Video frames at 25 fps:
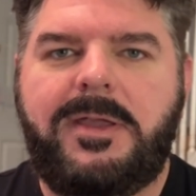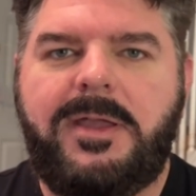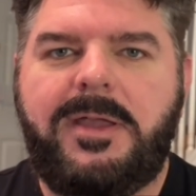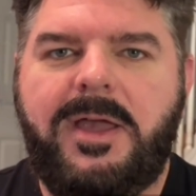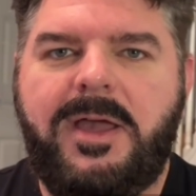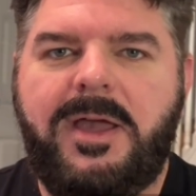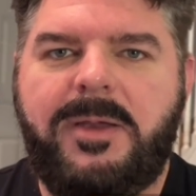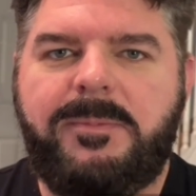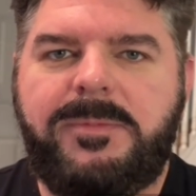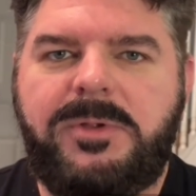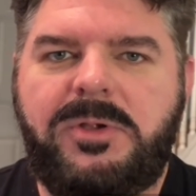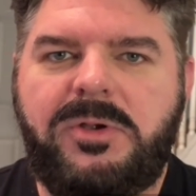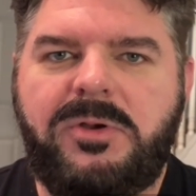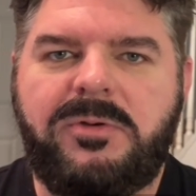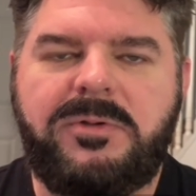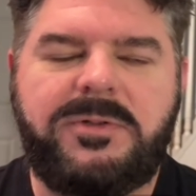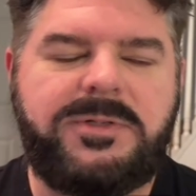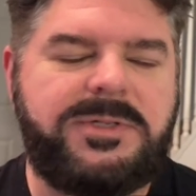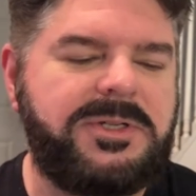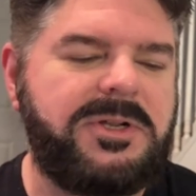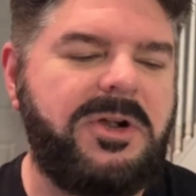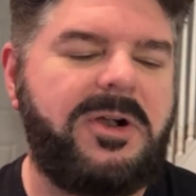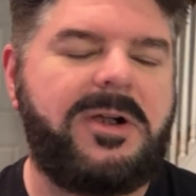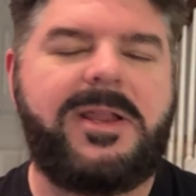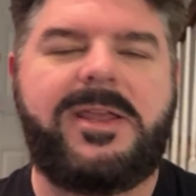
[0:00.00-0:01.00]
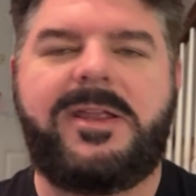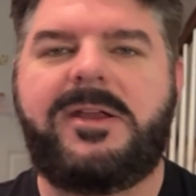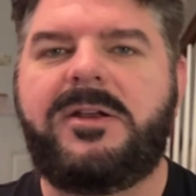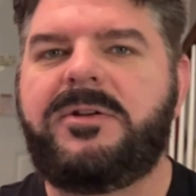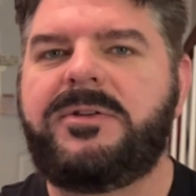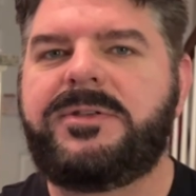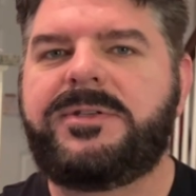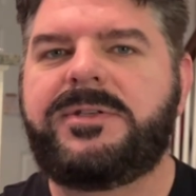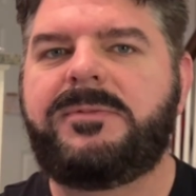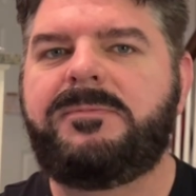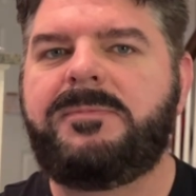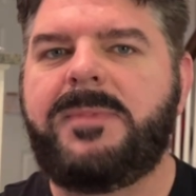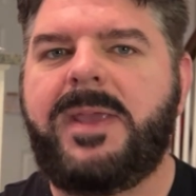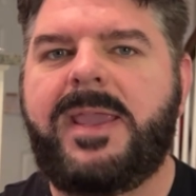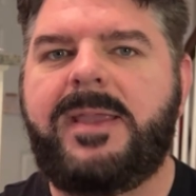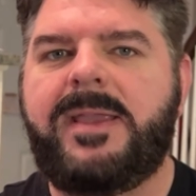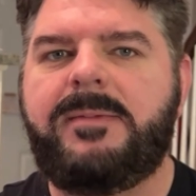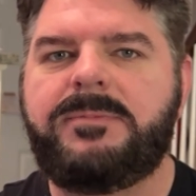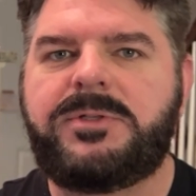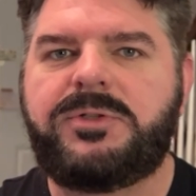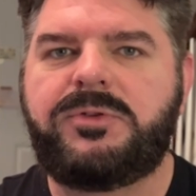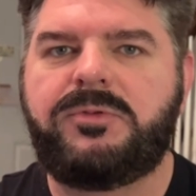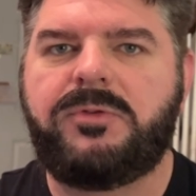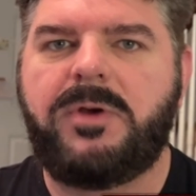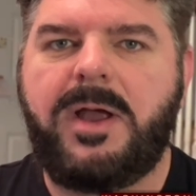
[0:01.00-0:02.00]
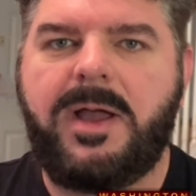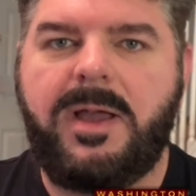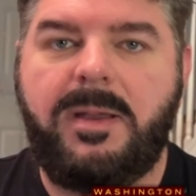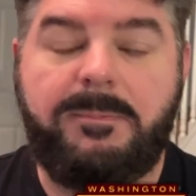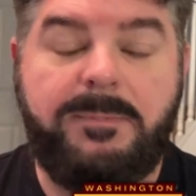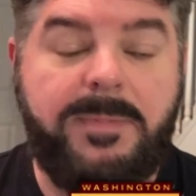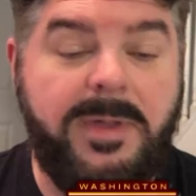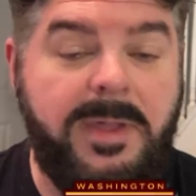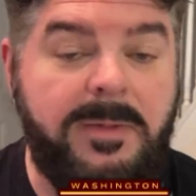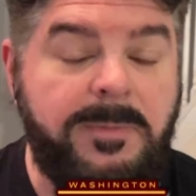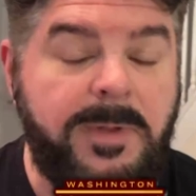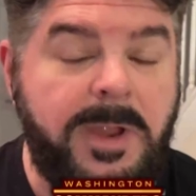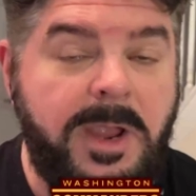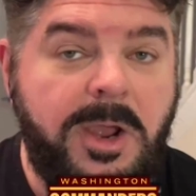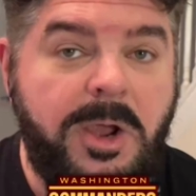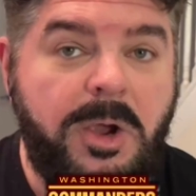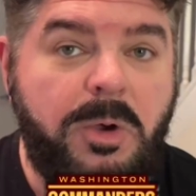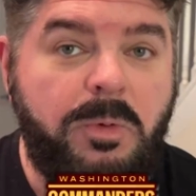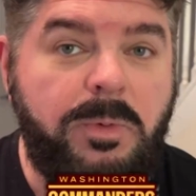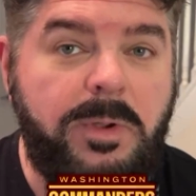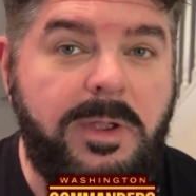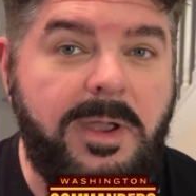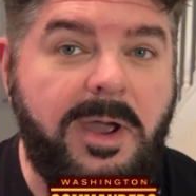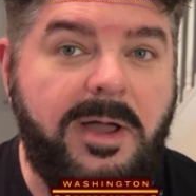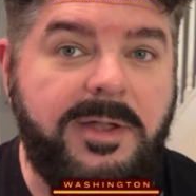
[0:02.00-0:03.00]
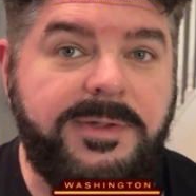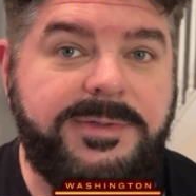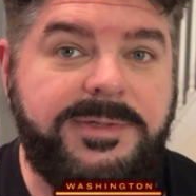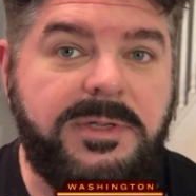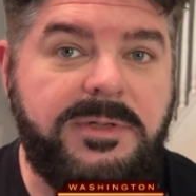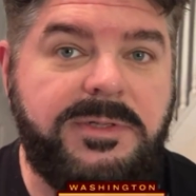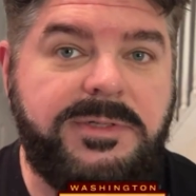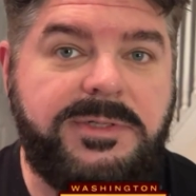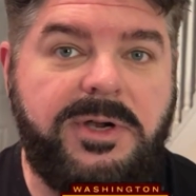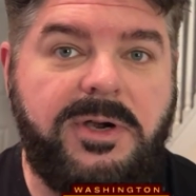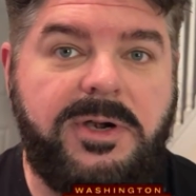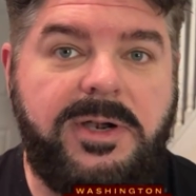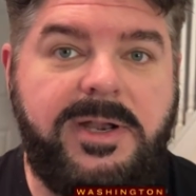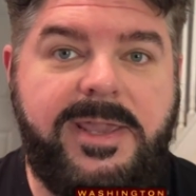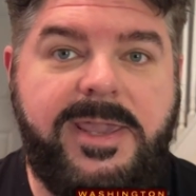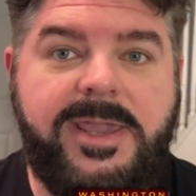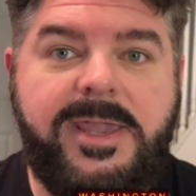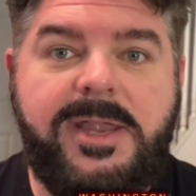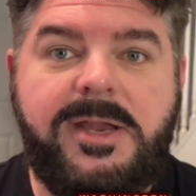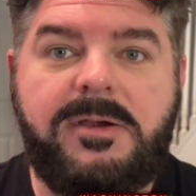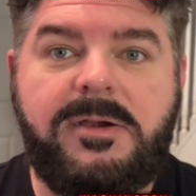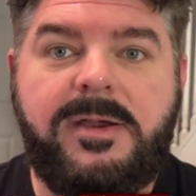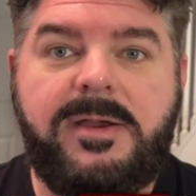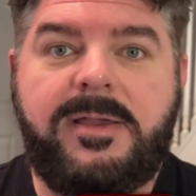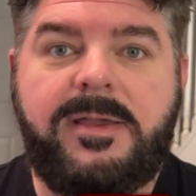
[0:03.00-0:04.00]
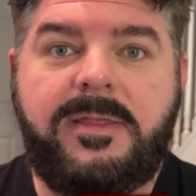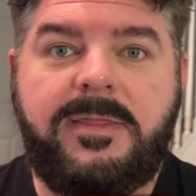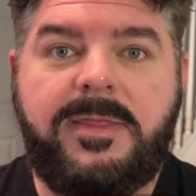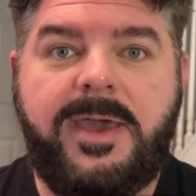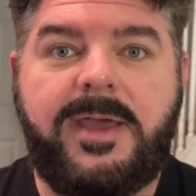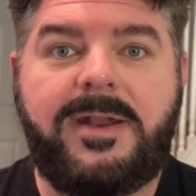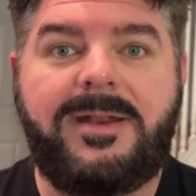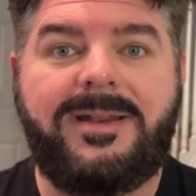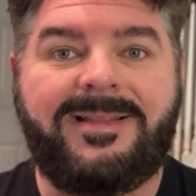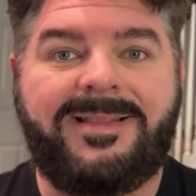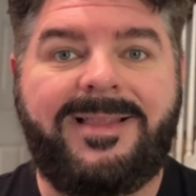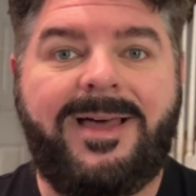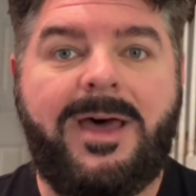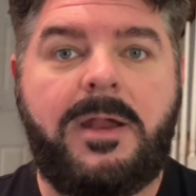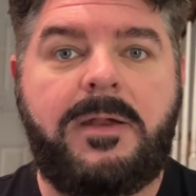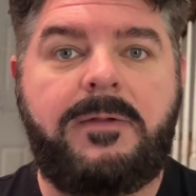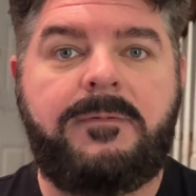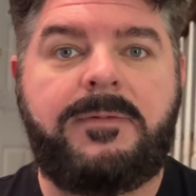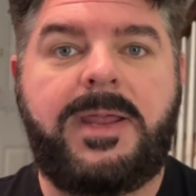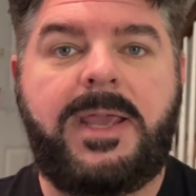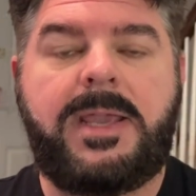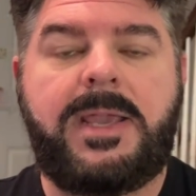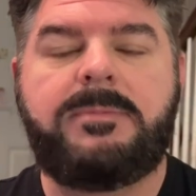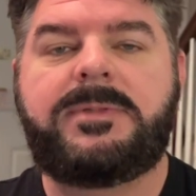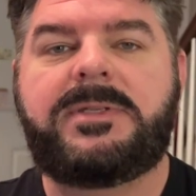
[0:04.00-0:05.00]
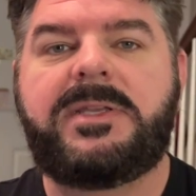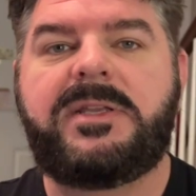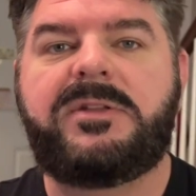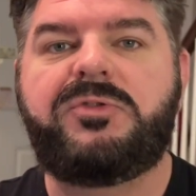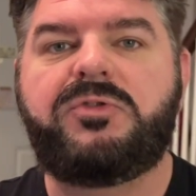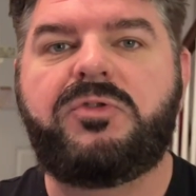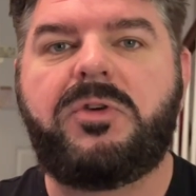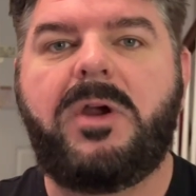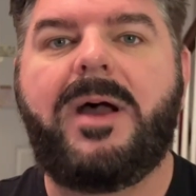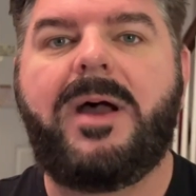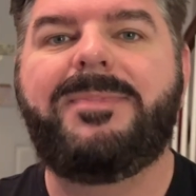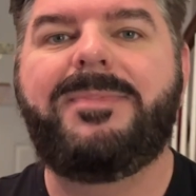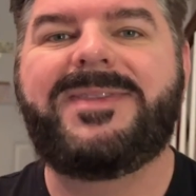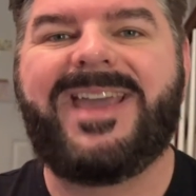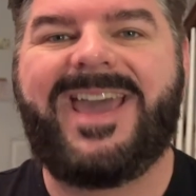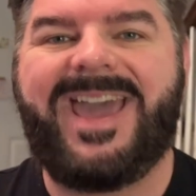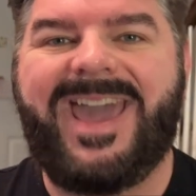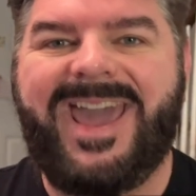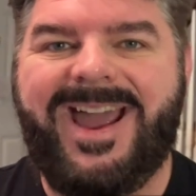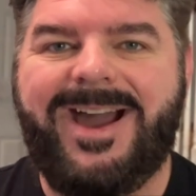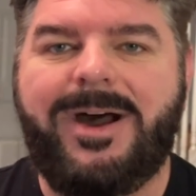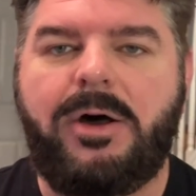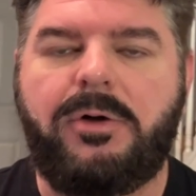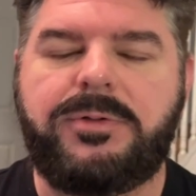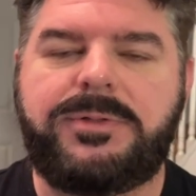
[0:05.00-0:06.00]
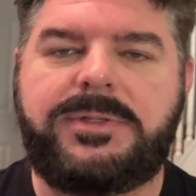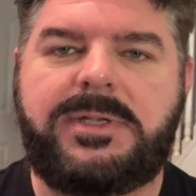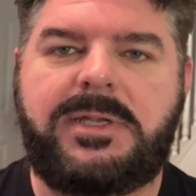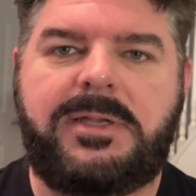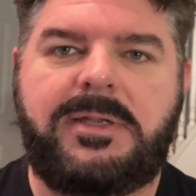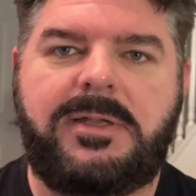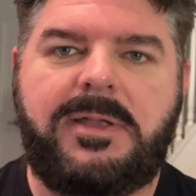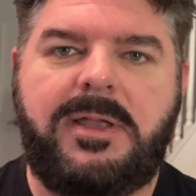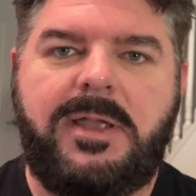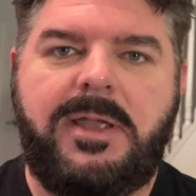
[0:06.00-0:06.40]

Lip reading: You're going to start hearing some names drop, but we also started hearing that a lot of names had dropped out